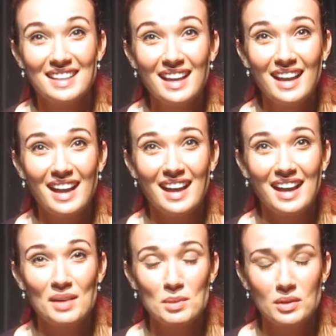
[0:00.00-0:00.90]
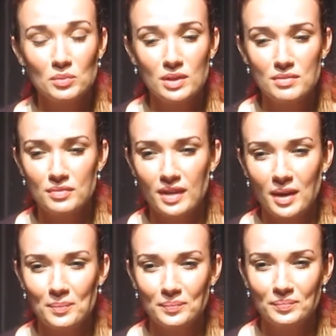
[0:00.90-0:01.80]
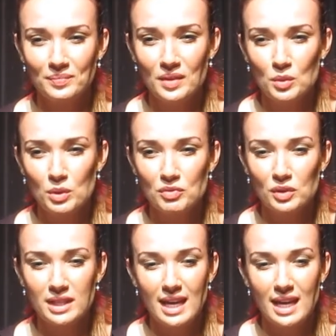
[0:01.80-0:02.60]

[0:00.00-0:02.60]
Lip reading: Yeah, I mean we've really